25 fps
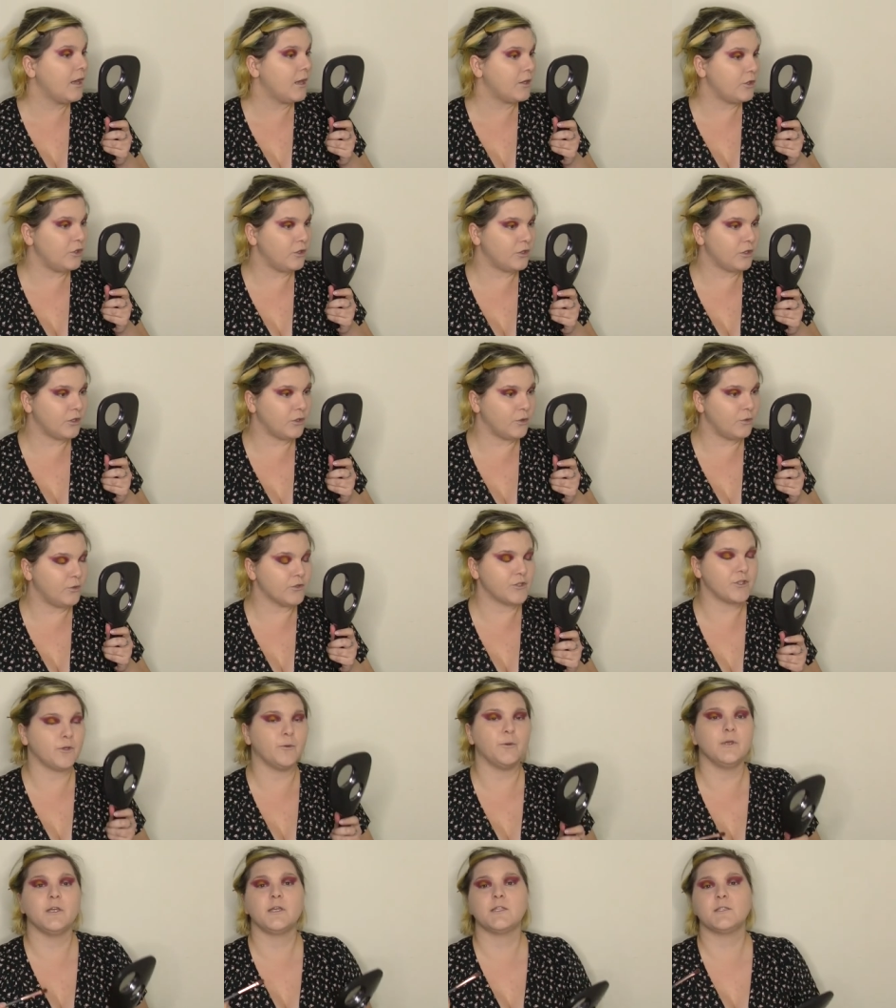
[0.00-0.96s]
you can
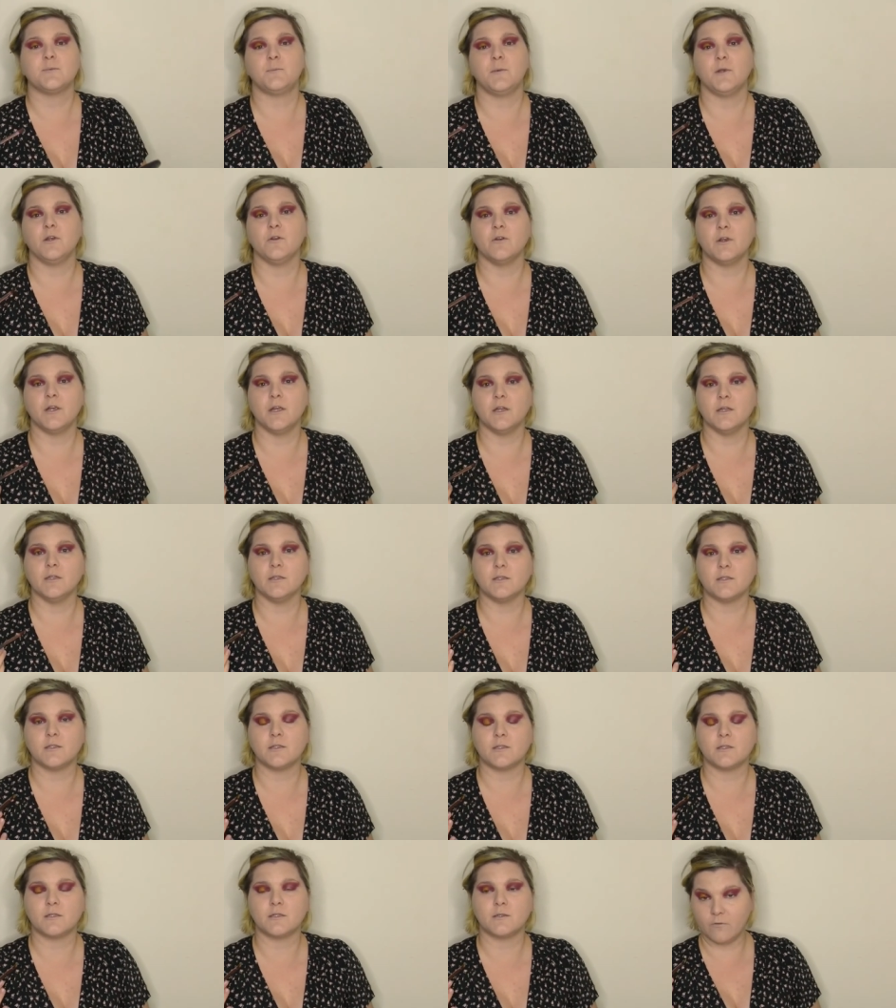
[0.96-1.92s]
also
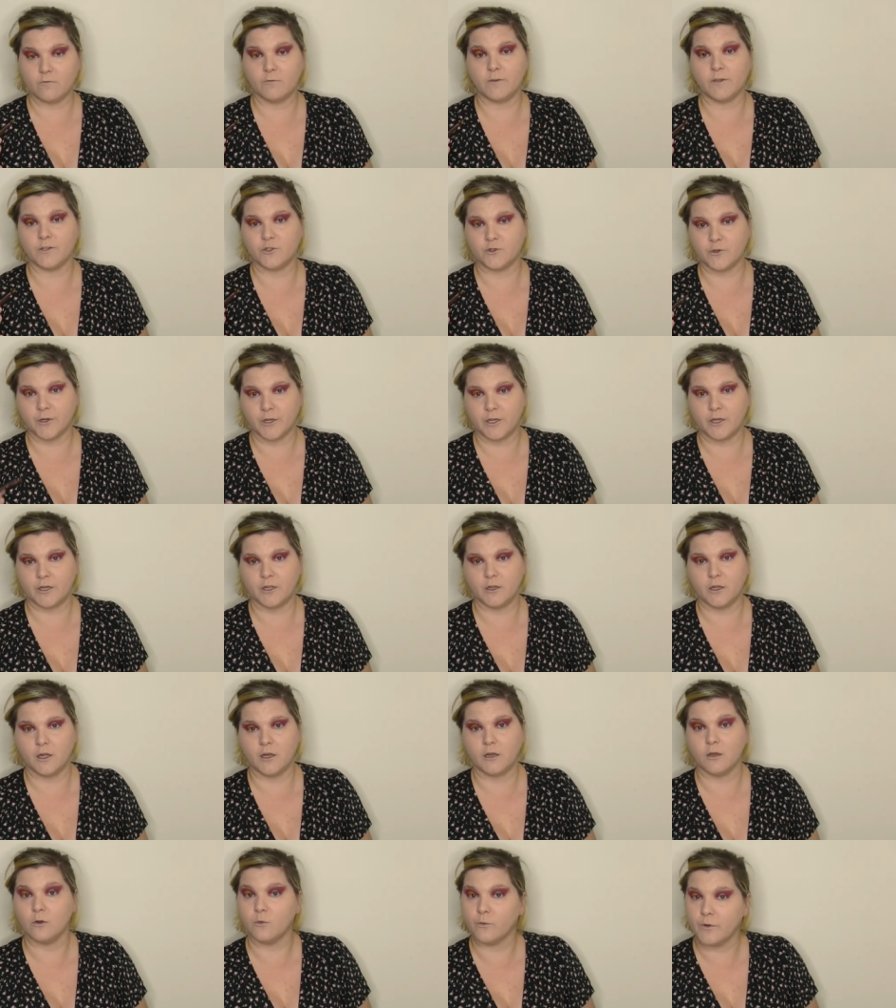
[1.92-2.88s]
experience
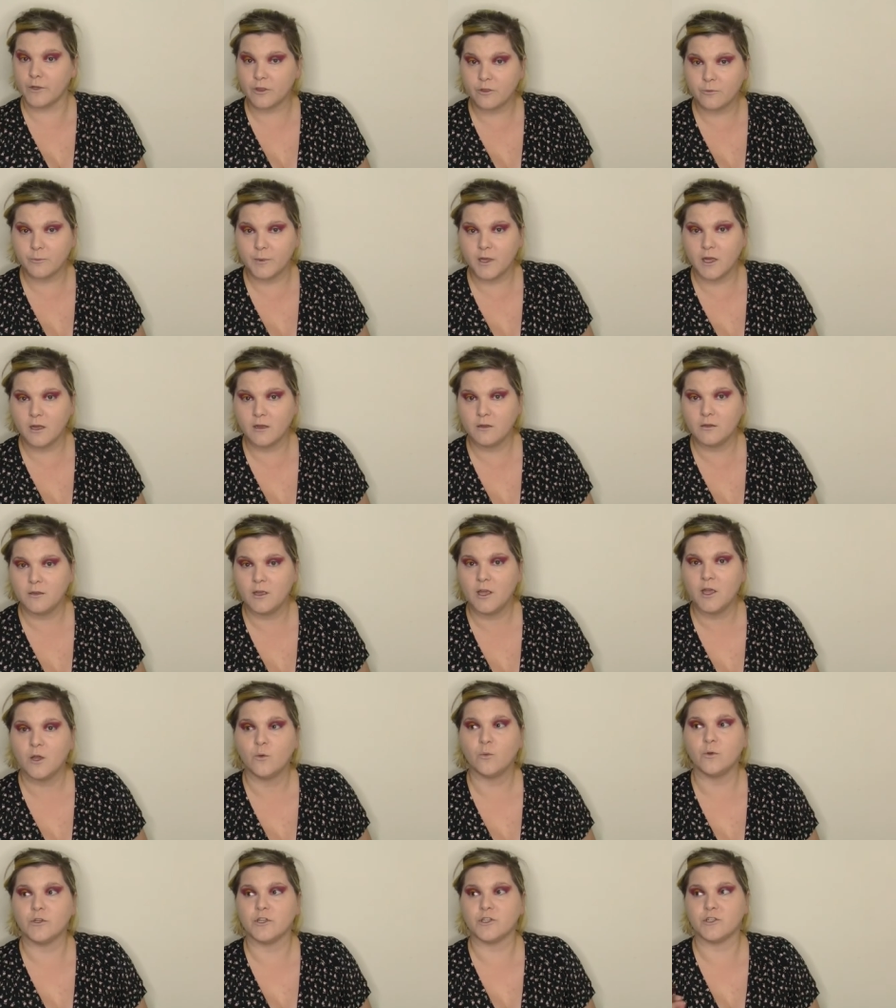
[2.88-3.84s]
ventricular arrhythmia,
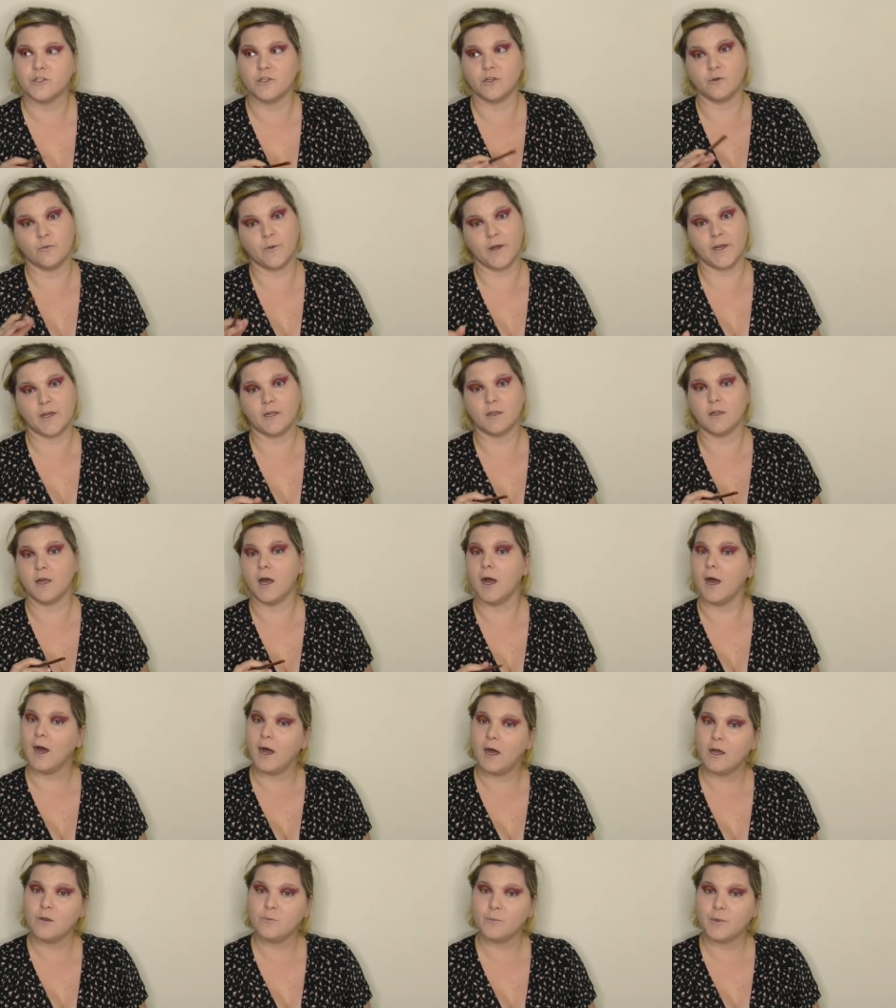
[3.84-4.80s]
which is an irregular
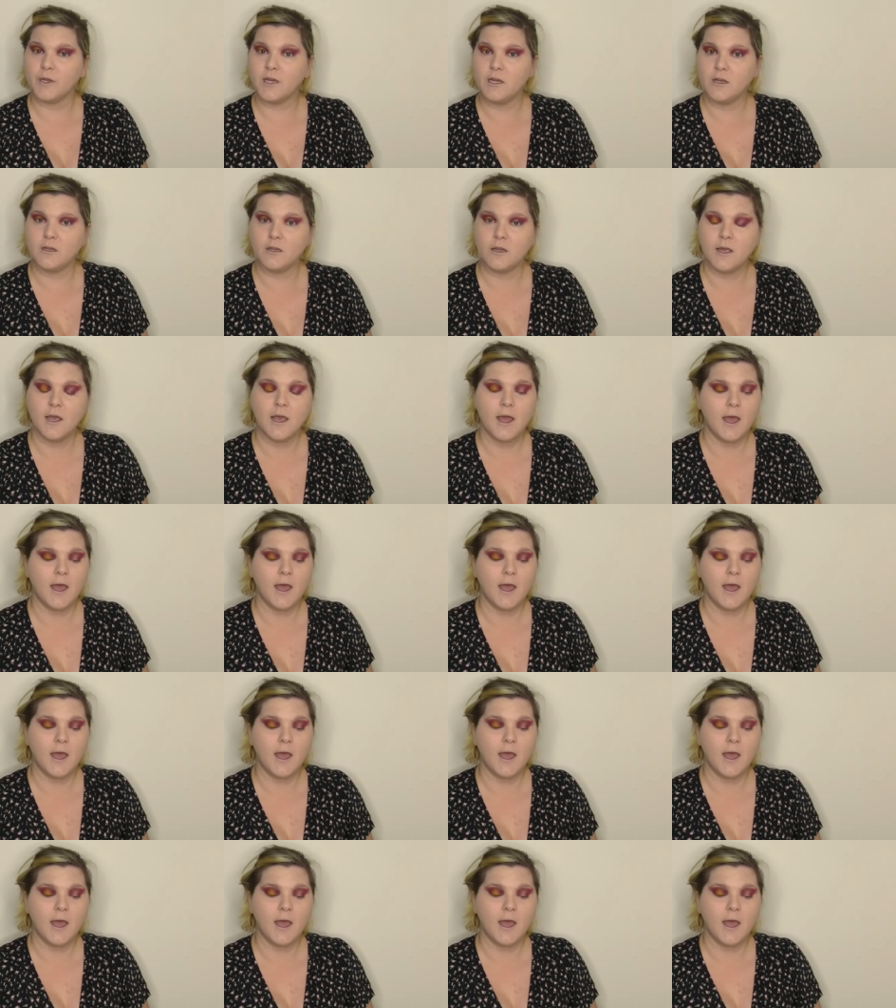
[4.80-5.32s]
heartbeat.